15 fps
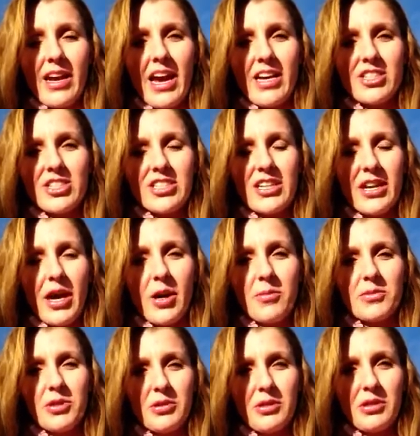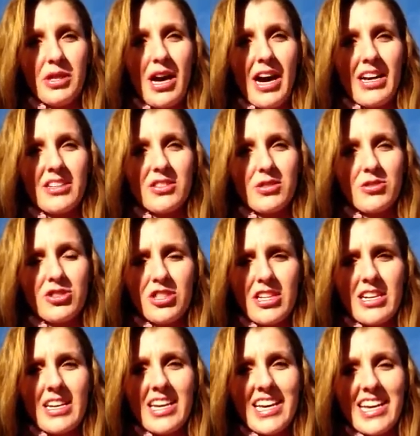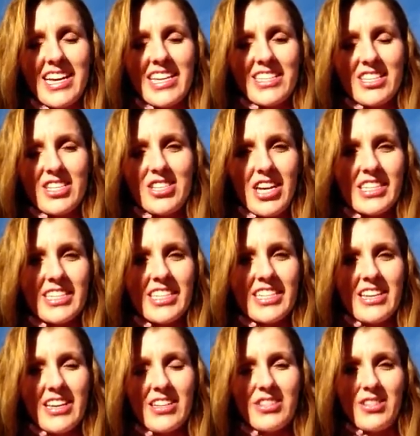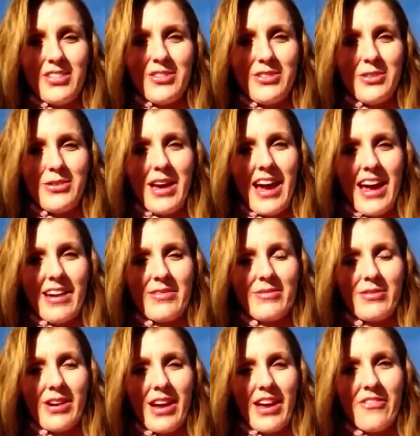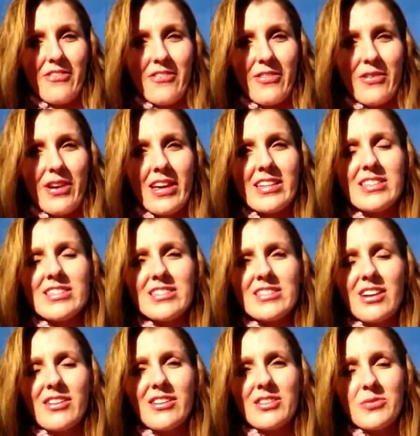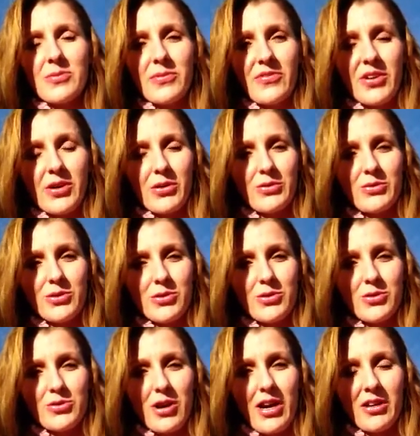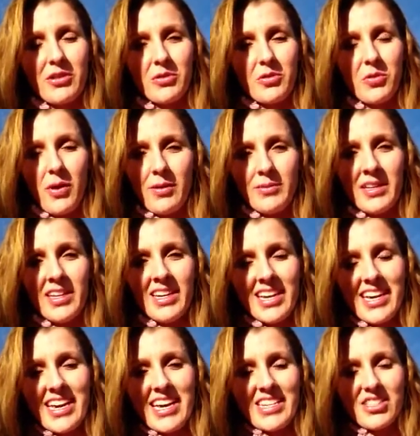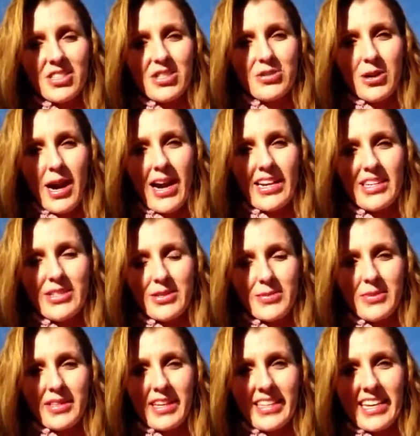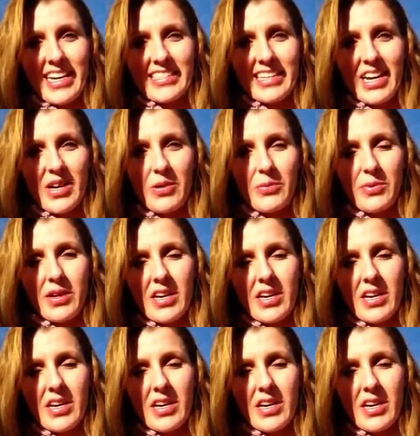She said it helped her a lot, and so she suggested to do that if it's starting to feel too strong and overwhelming, to try to do something like that to help